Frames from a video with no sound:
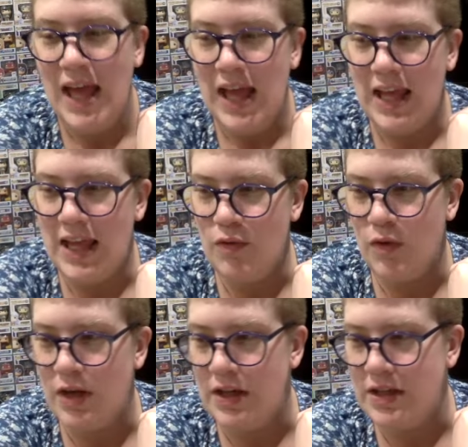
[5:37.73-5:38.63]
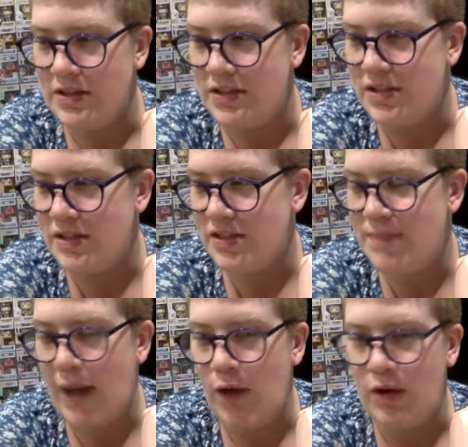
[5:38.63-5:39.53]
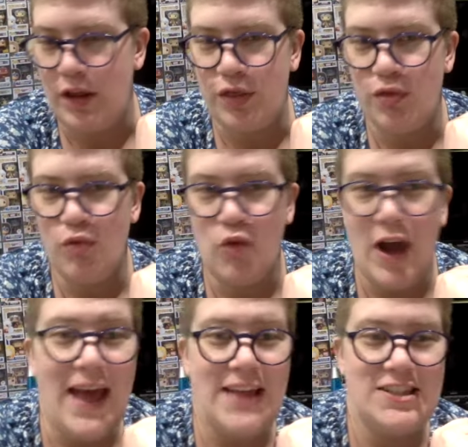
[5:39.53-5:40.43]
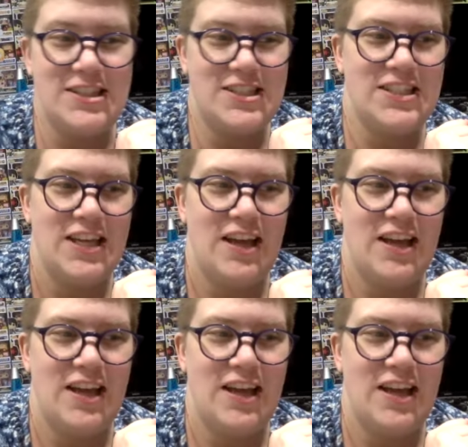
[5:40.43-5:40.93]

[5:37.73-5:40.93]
He was spouting threats.